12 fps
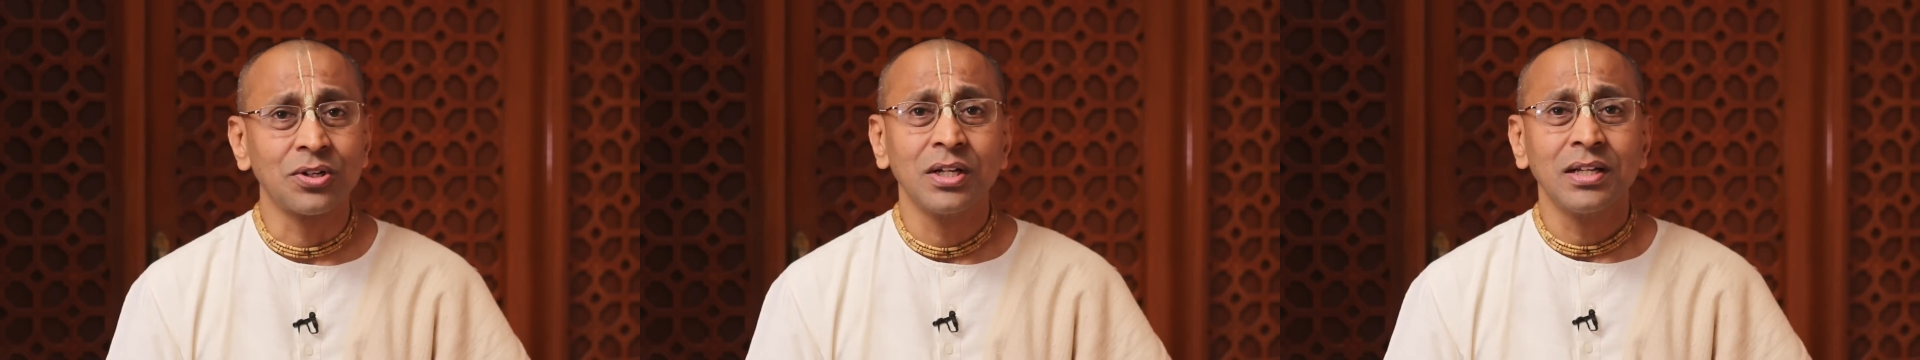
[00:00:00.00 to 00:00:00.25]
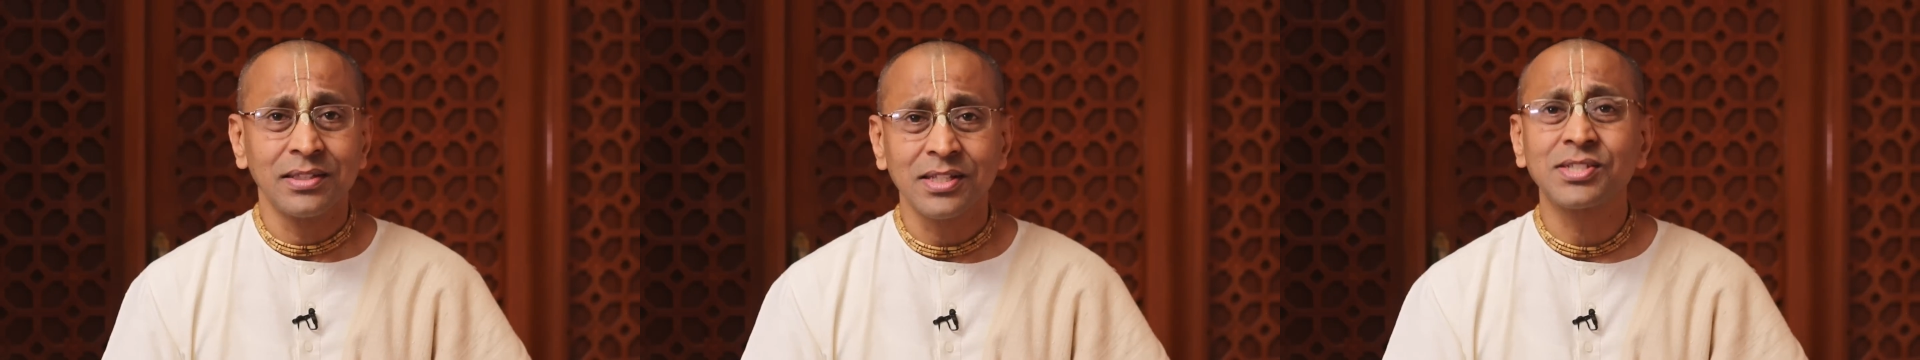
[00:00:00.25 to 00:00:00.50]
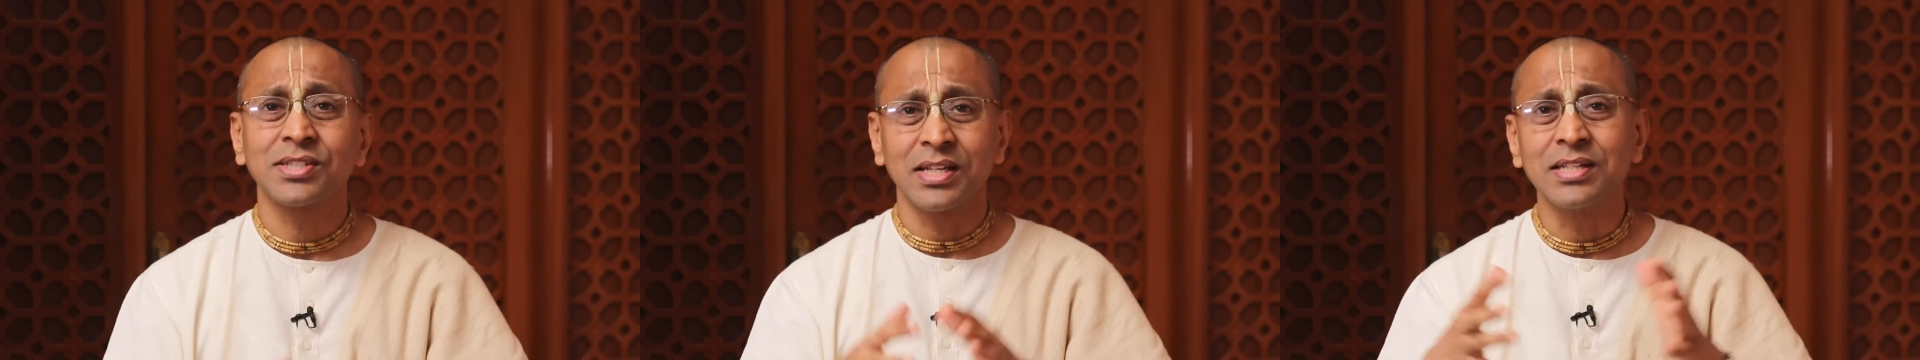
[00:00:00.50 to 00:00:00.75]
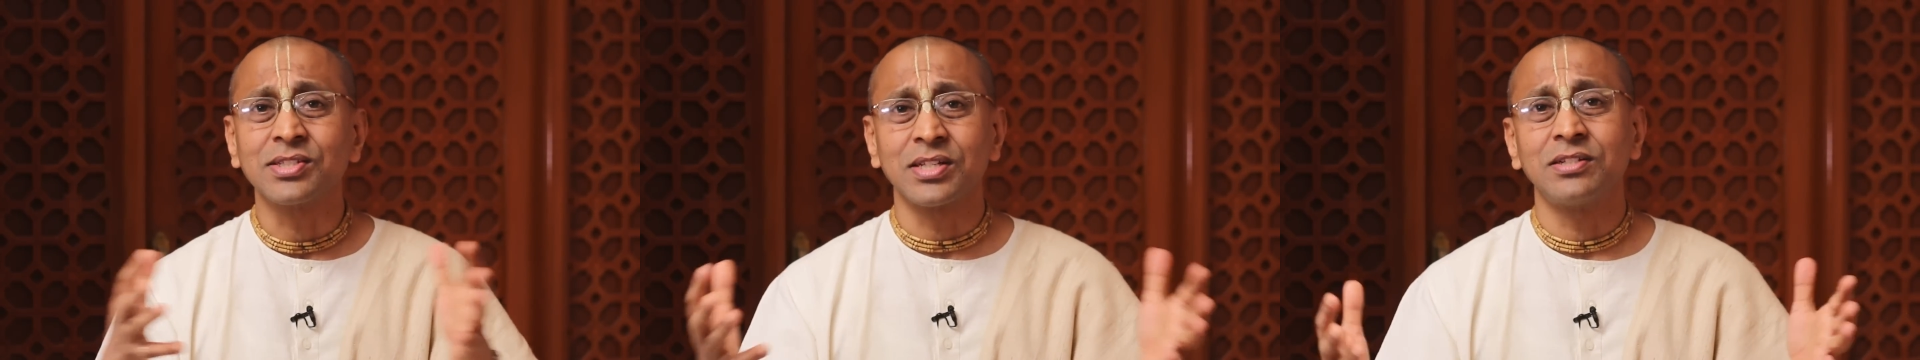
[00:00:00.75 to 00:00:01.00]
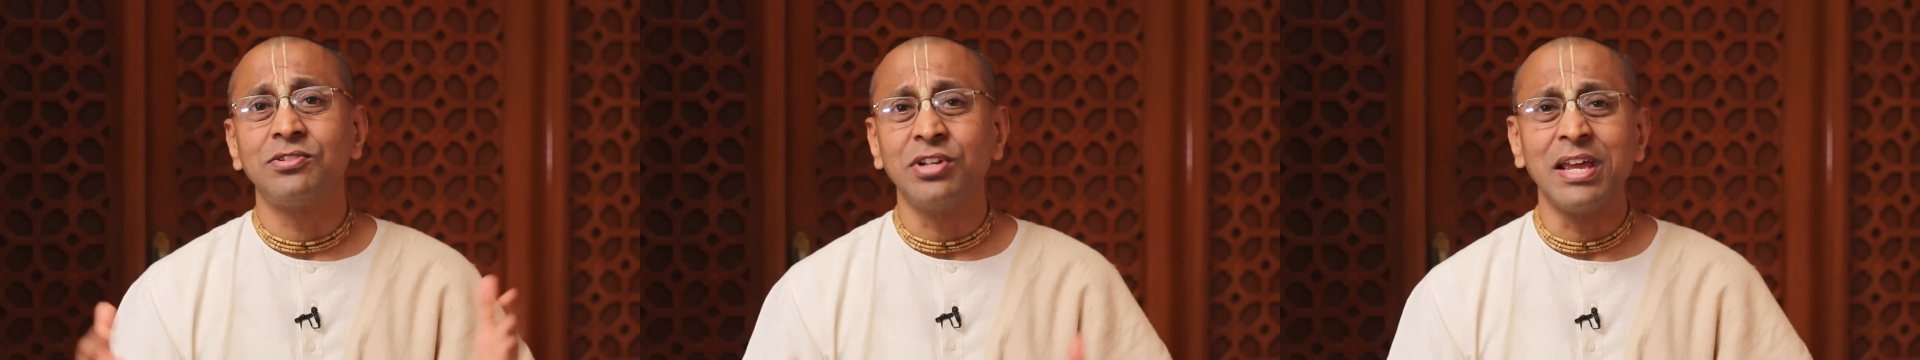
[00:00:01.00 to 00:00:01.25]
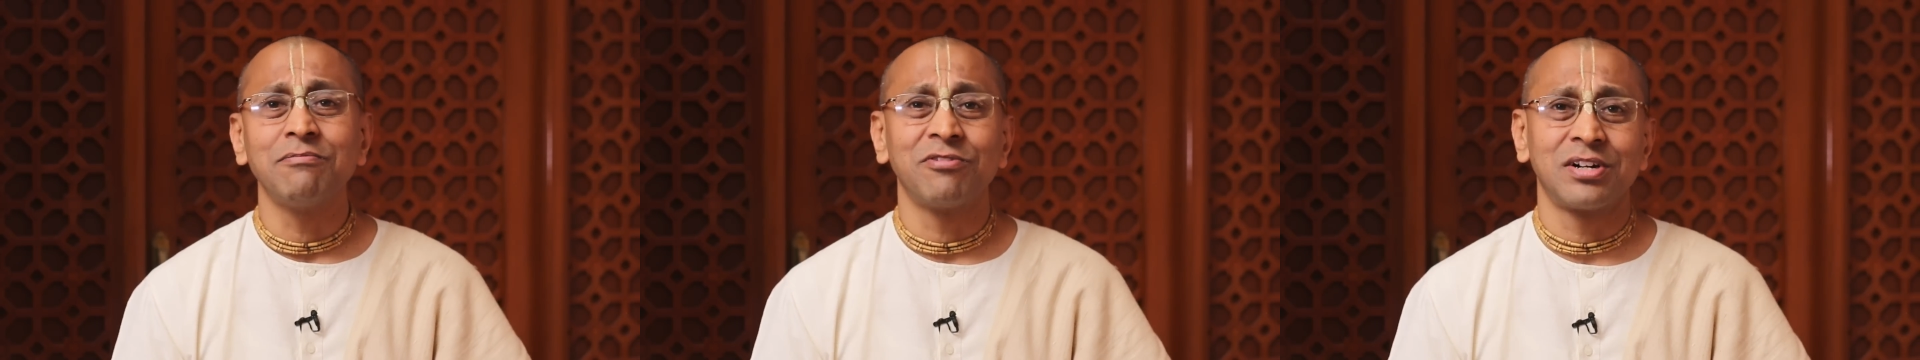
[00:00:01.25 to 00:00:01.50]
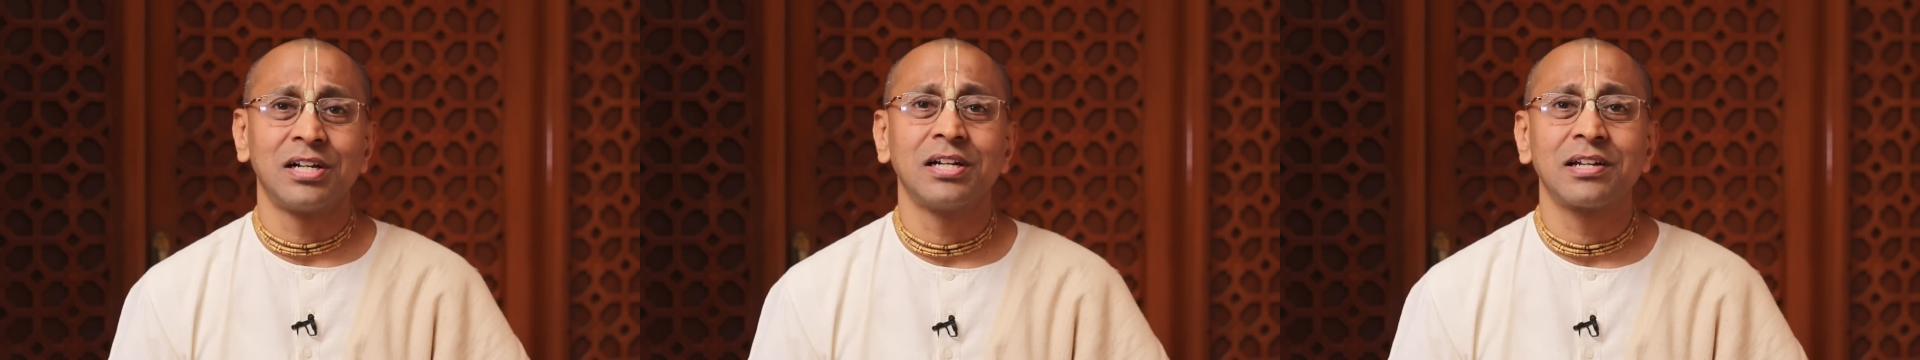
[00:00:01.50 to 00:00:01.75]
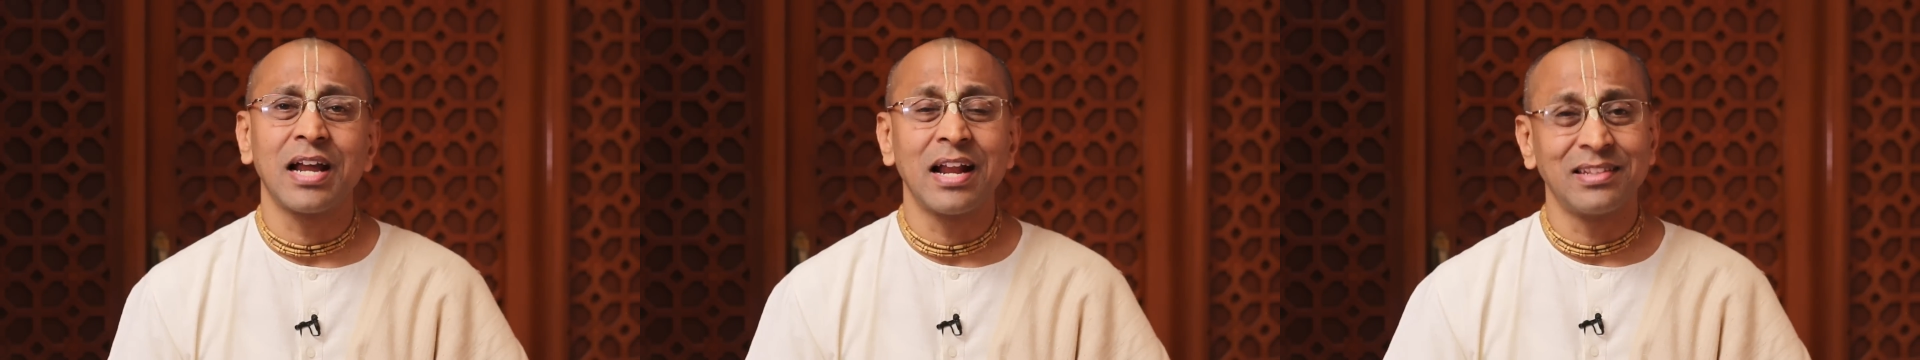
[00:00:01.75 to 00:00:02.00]
So this is a dream
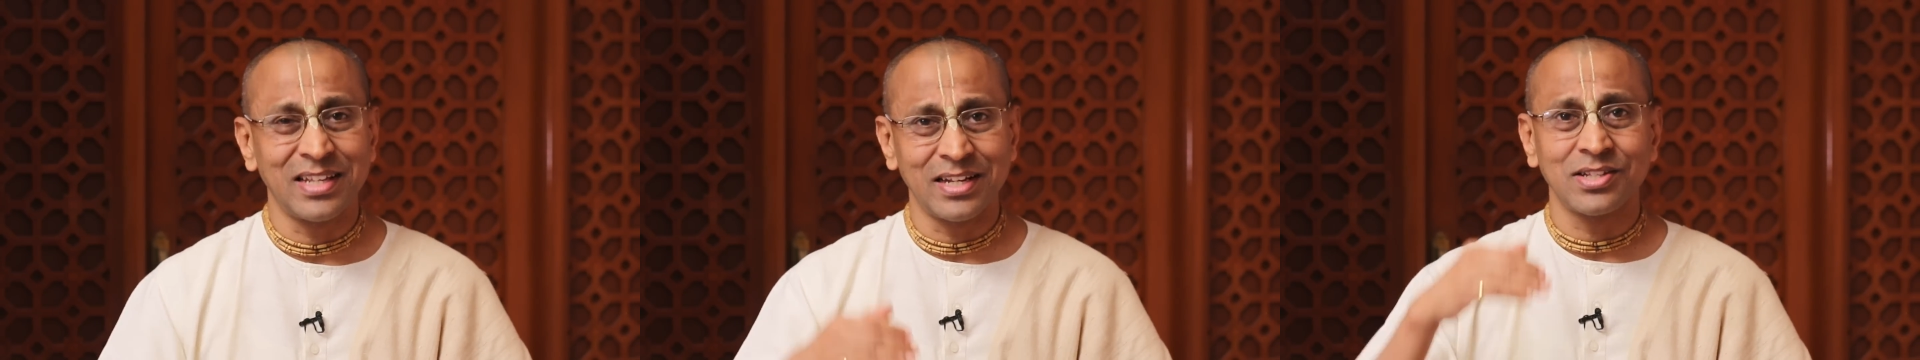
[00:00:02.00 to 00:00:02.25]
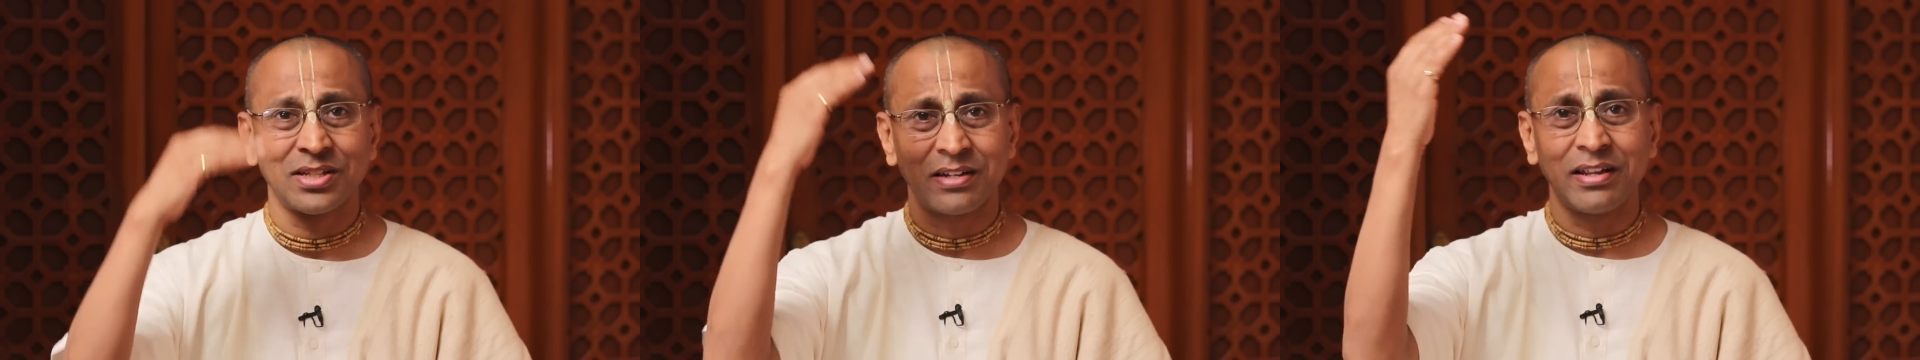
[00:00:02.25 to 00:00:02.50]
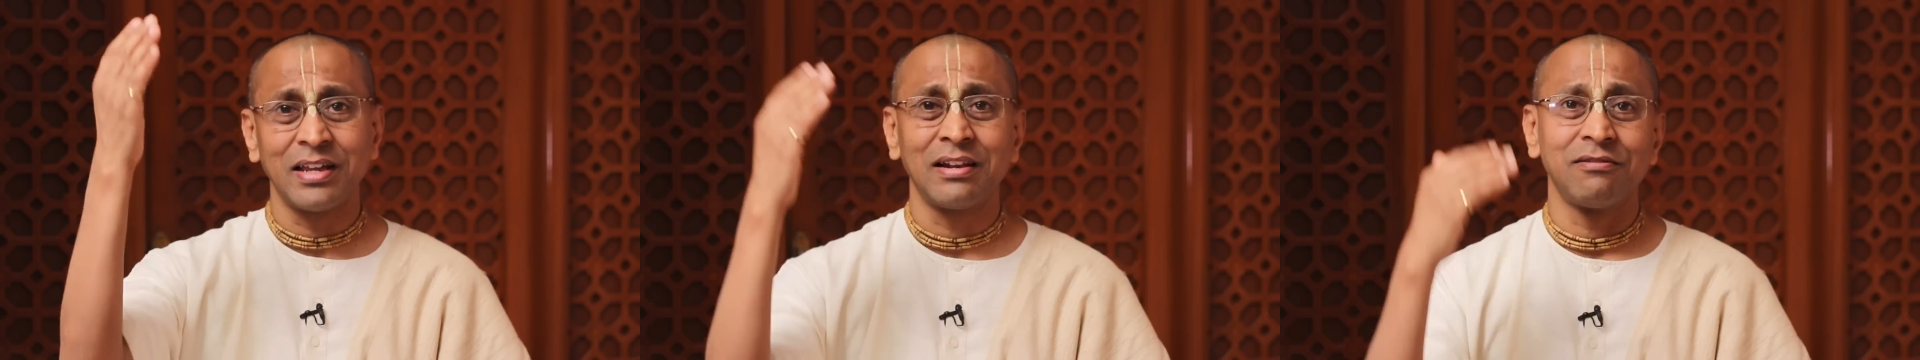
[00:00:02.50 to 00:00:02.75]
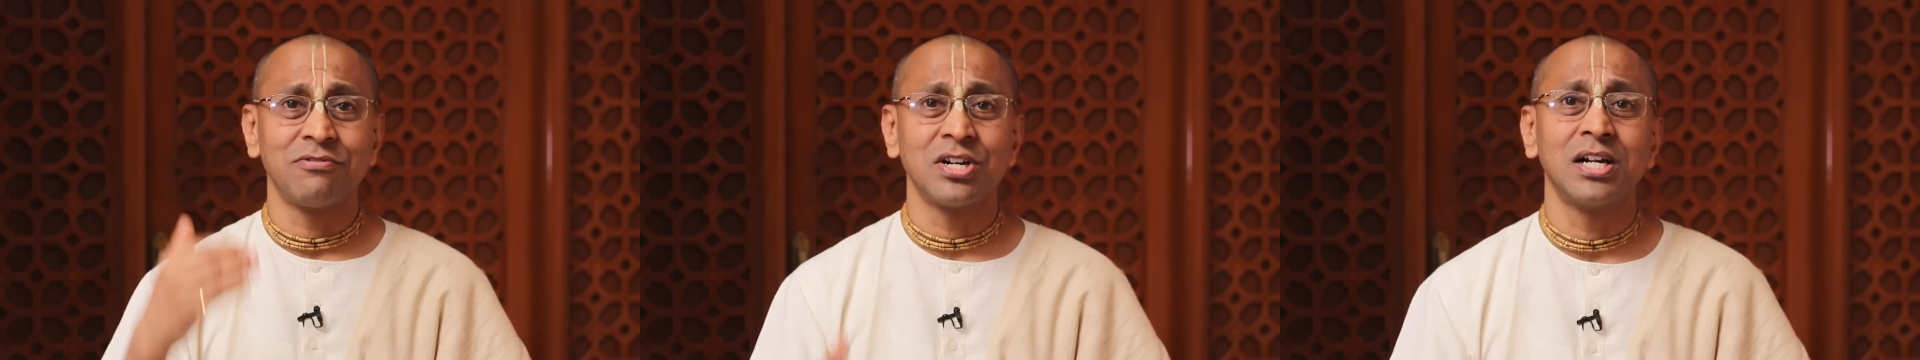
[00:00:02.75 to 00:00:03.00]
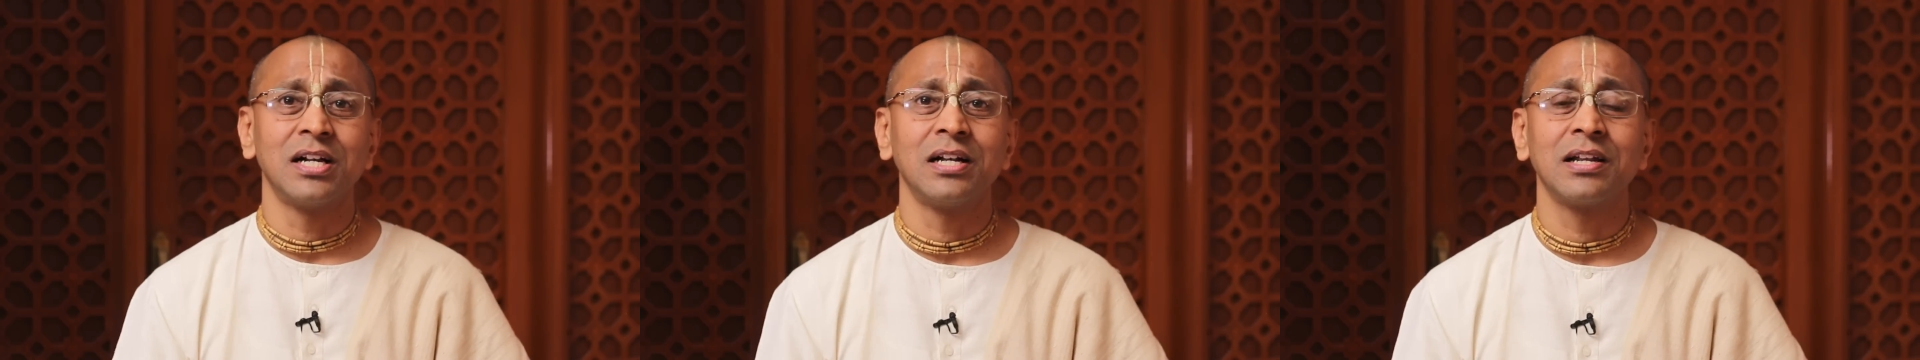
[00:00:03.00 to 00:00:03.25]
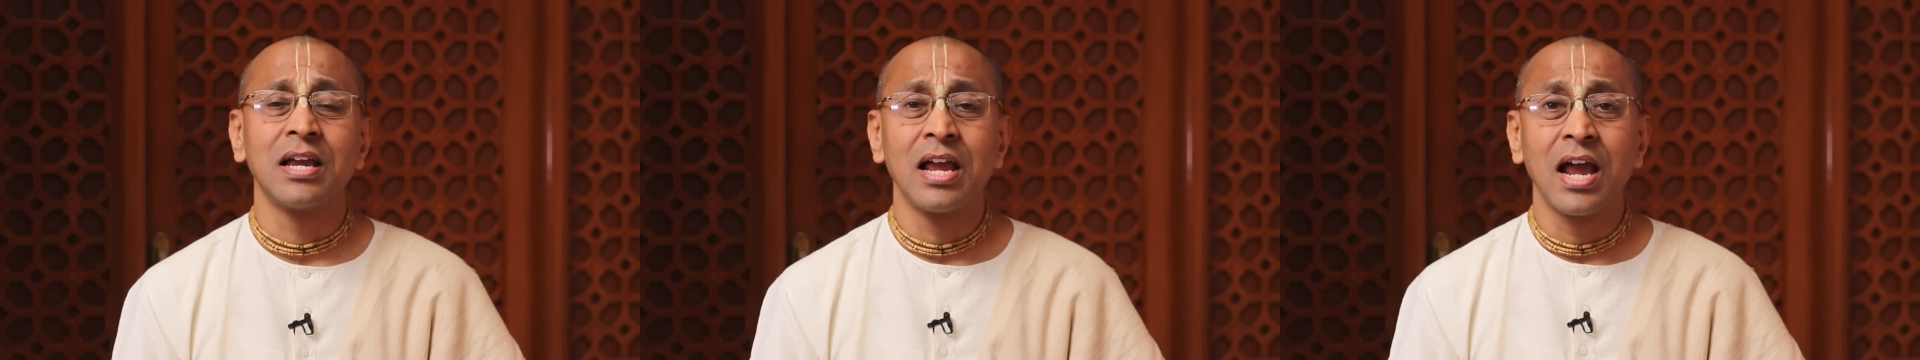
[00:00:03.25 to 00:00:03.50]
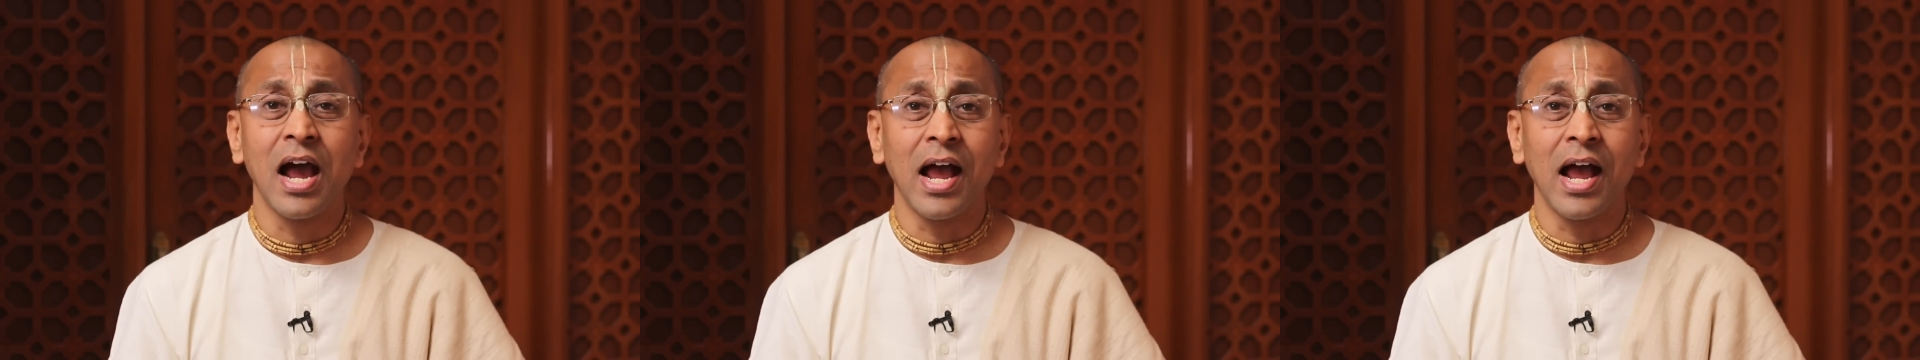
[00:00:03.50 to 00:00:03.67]
world and there is a real world,